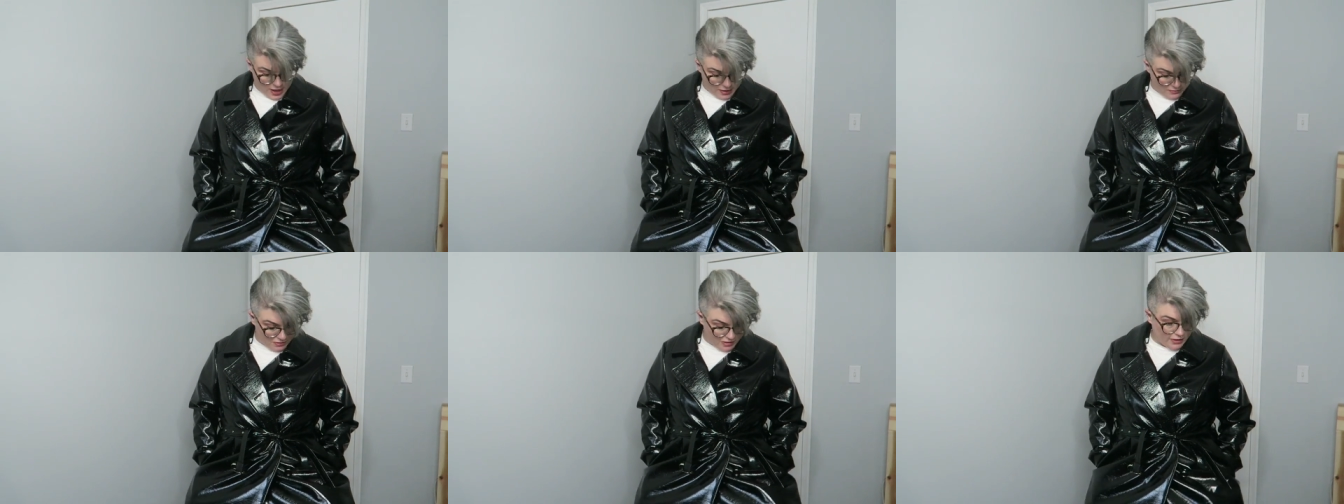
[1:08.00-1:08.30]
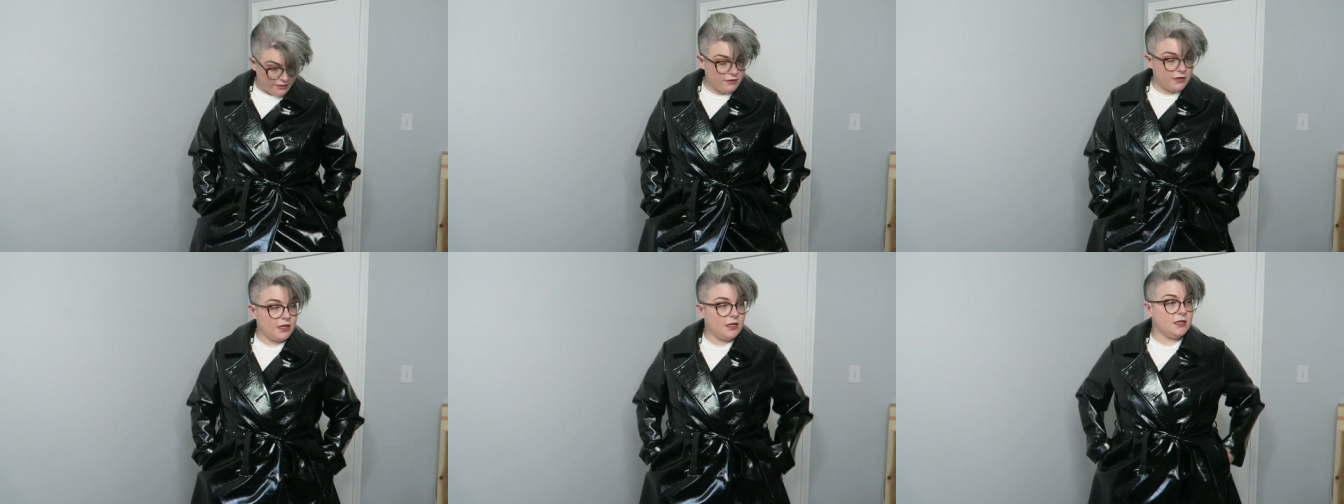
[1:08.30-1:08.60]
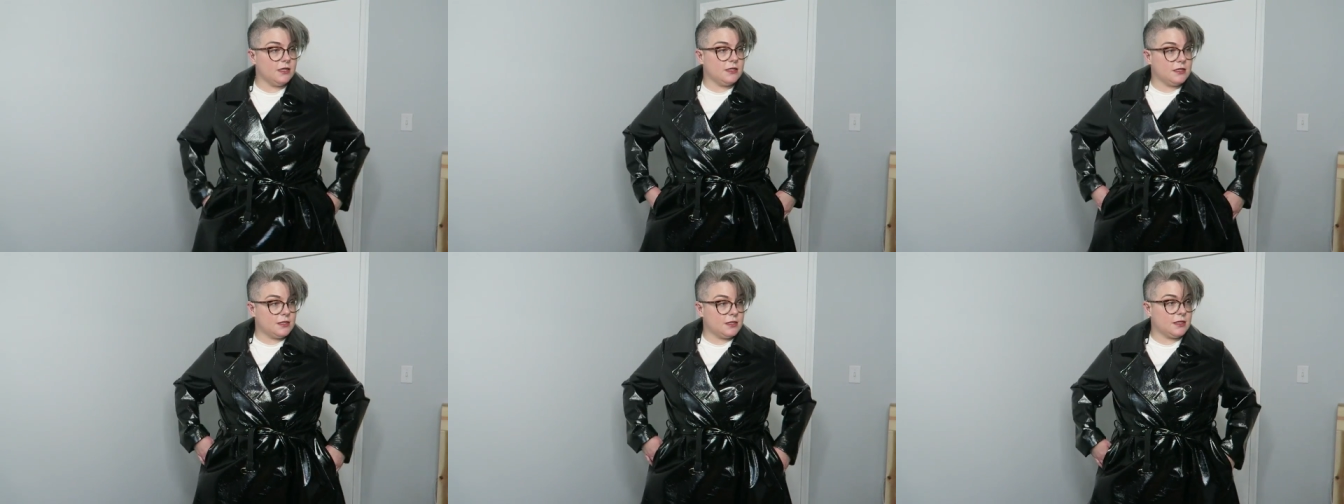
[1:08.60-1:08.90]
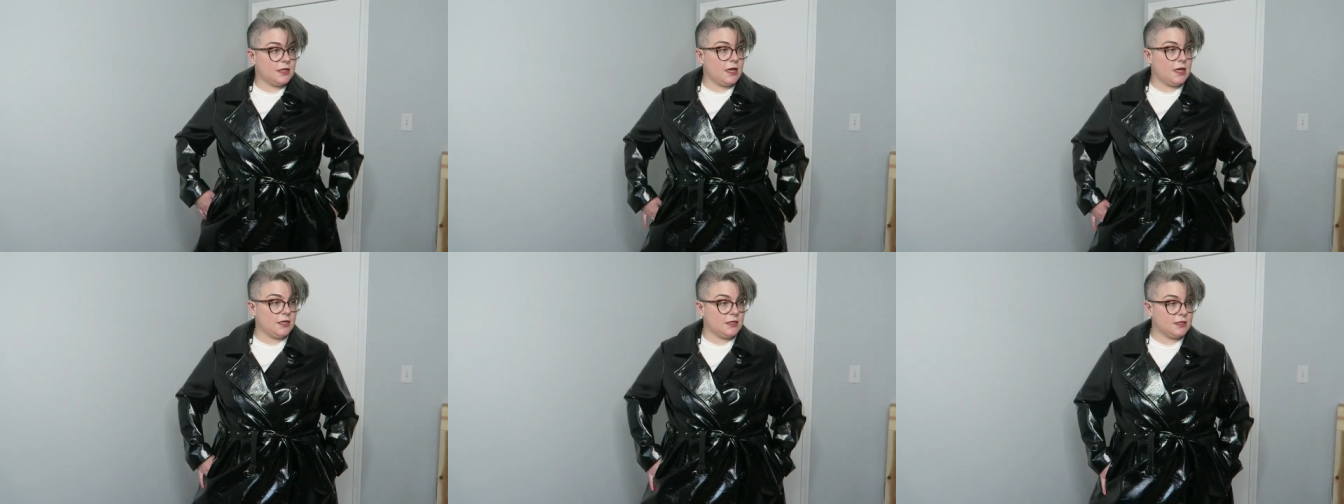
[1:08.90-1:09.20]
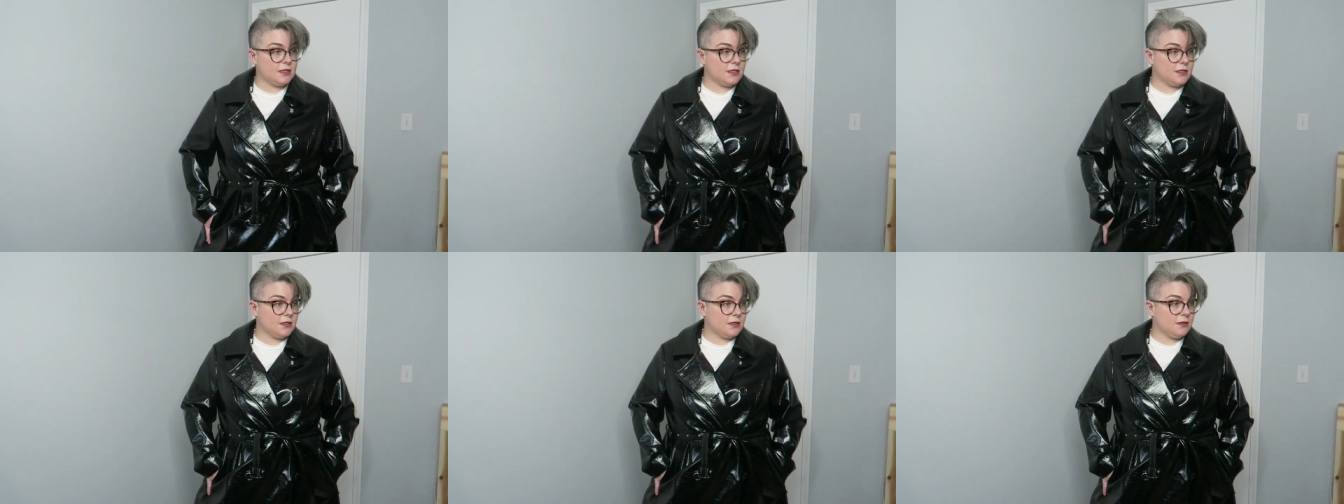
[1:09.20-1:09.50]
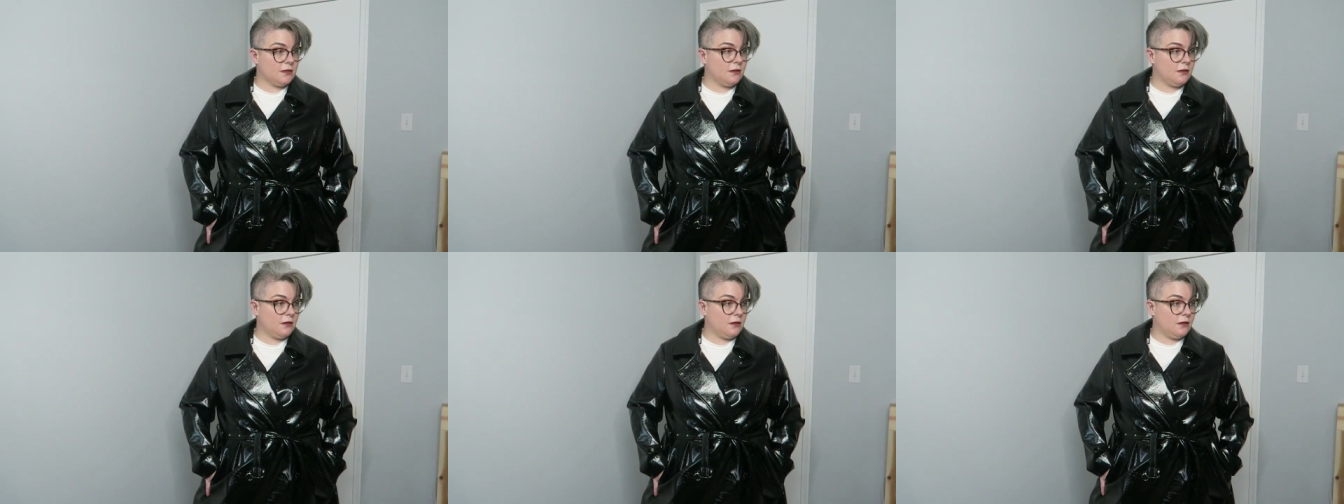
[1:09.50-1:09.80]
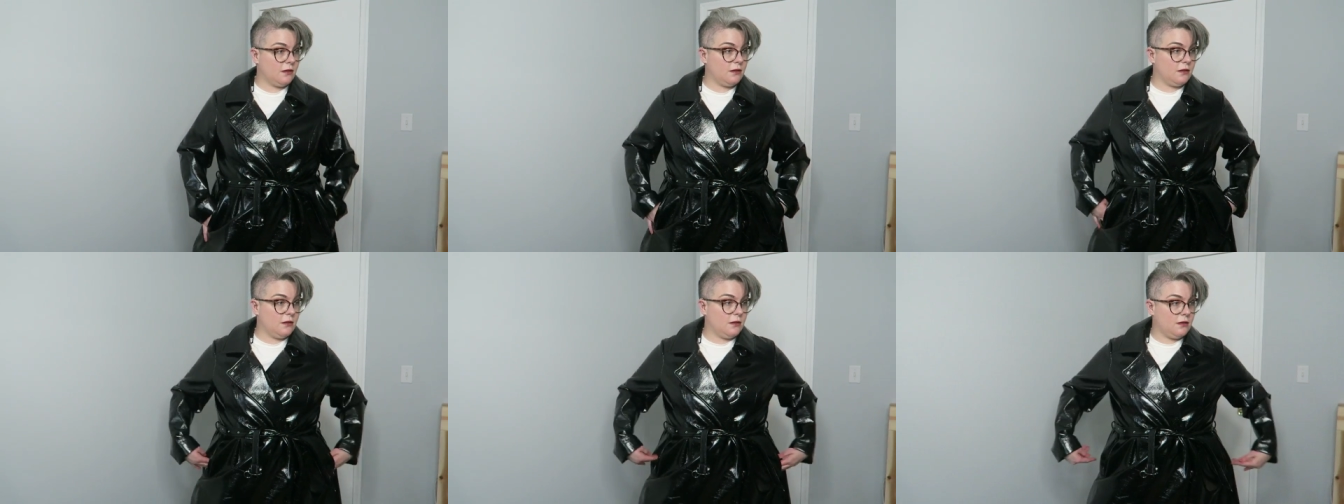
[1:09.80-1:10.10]
I believe it is. Yes. I
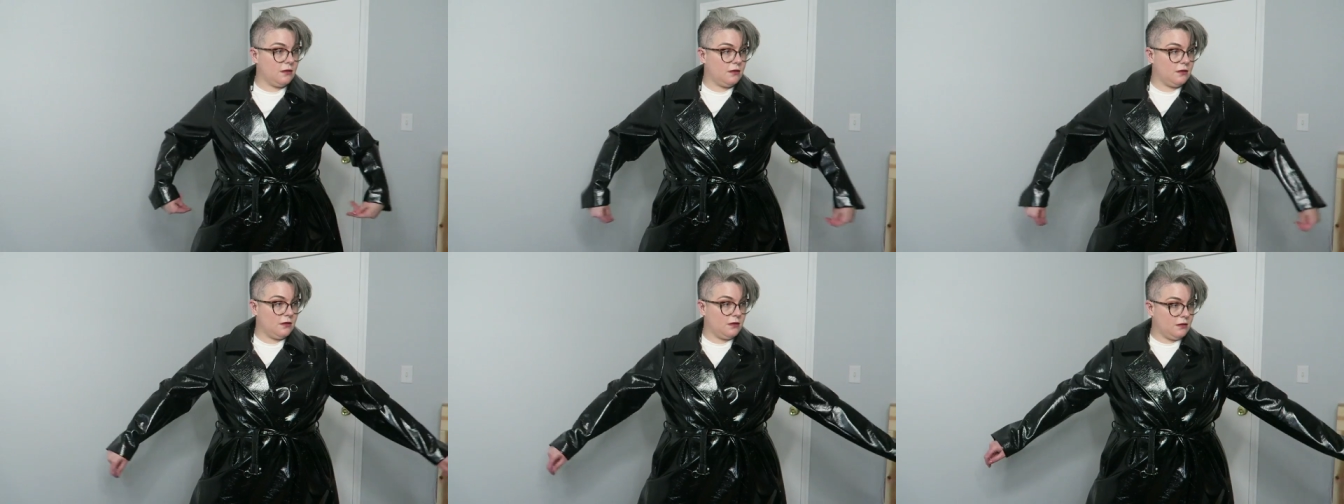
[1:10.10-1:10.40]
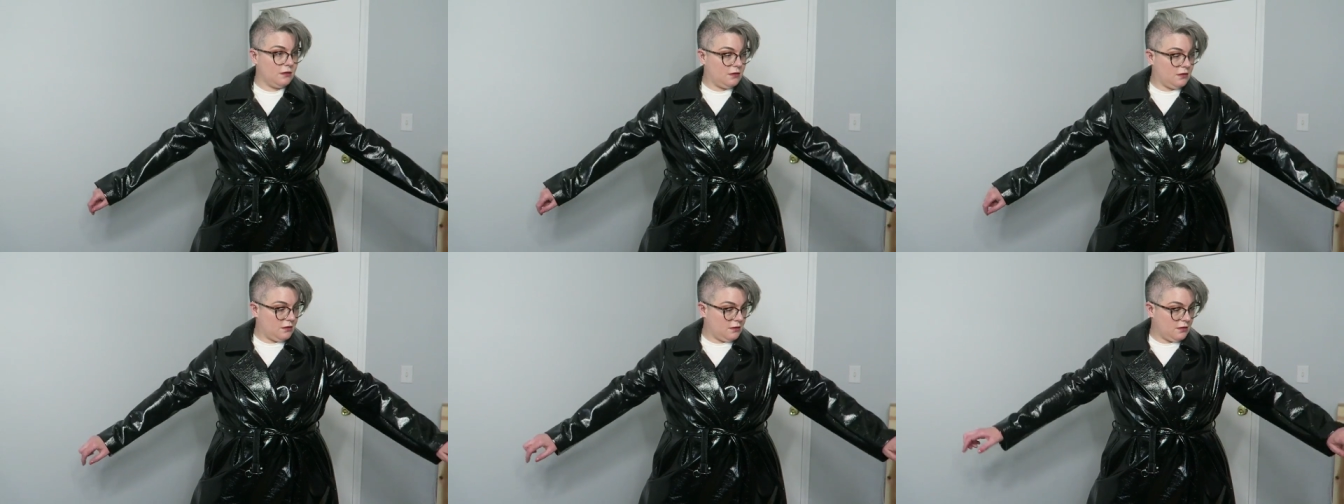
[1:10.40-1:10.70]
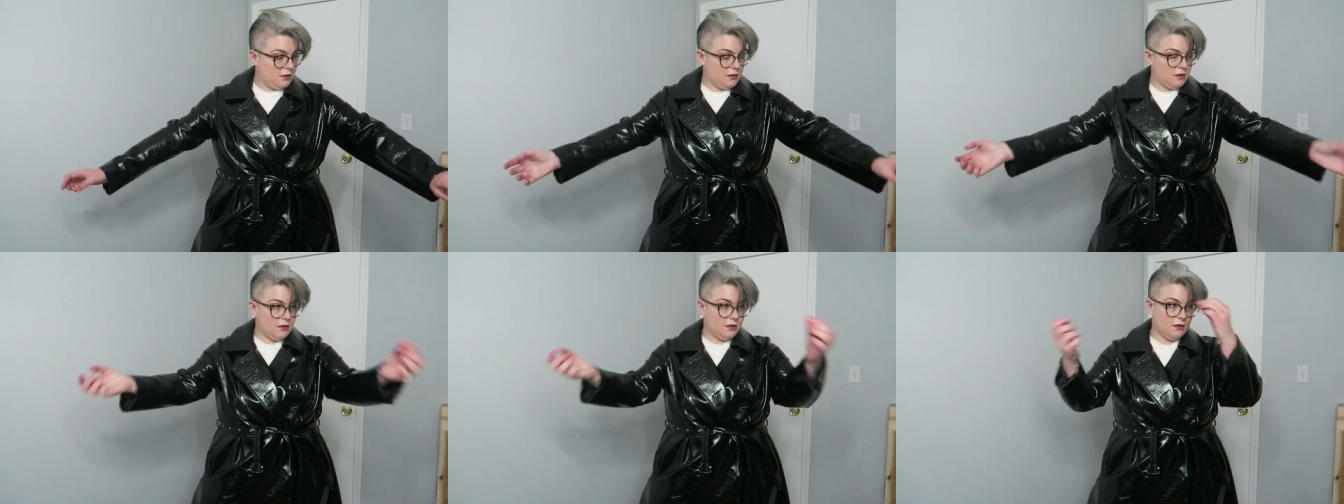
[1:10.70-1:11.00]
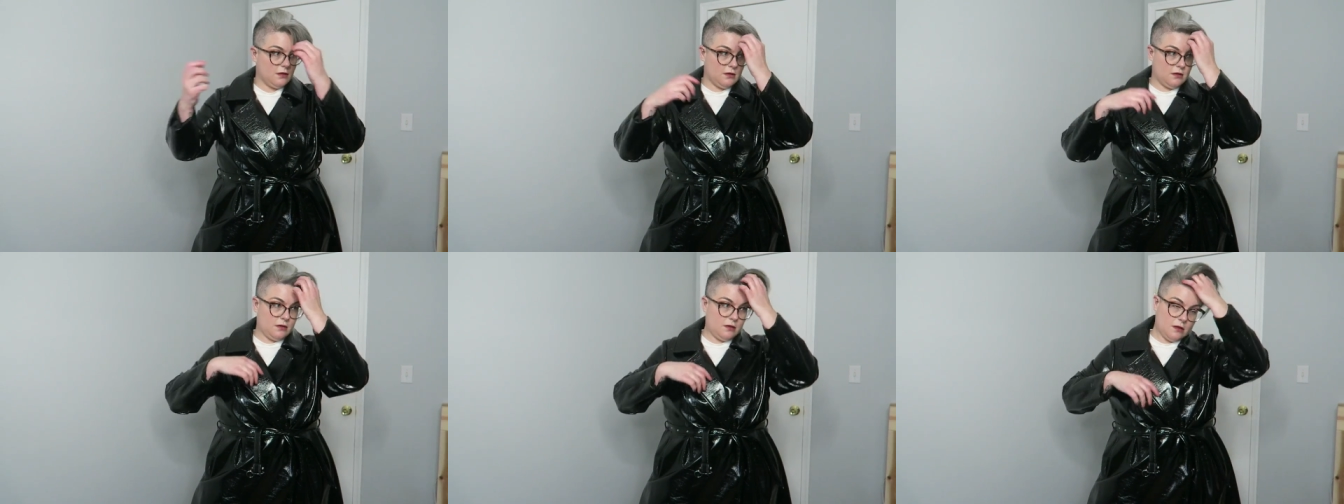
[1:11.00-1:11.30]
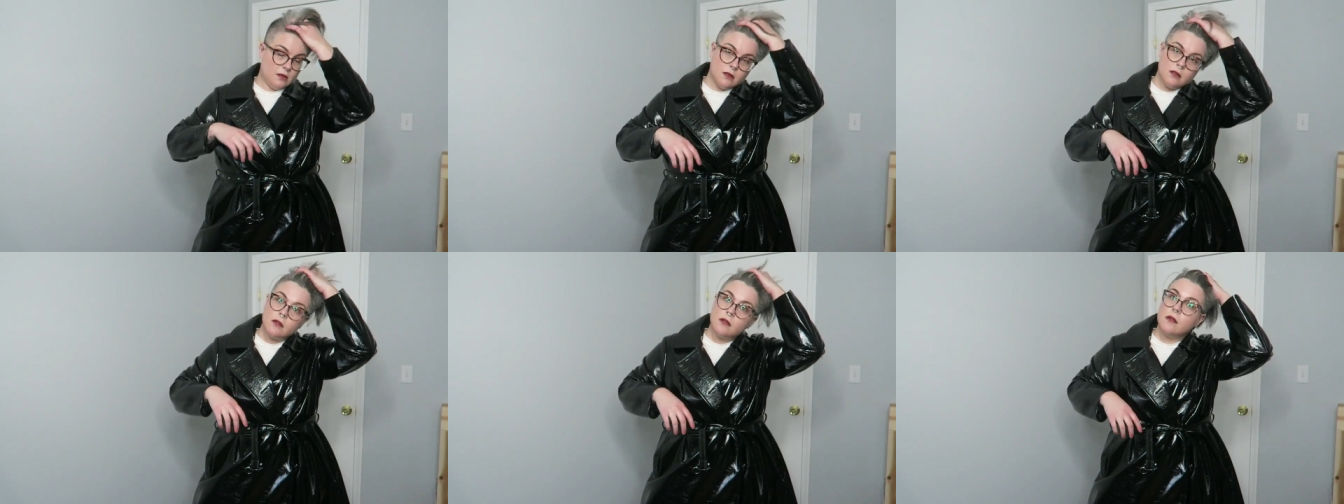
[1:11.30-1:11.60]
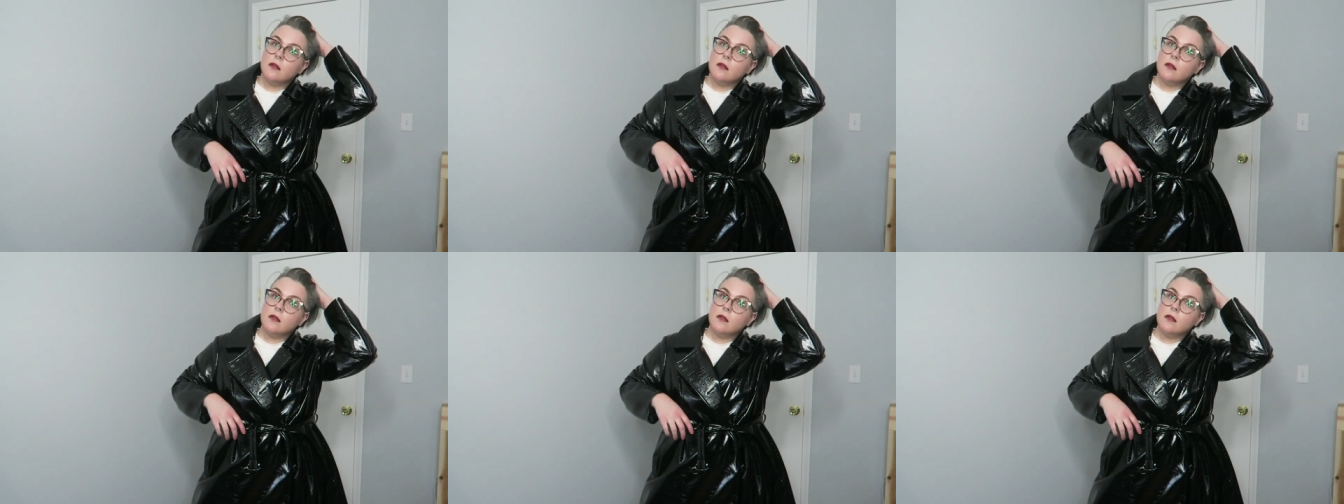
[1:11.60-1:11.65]
keep it keep it for now because it's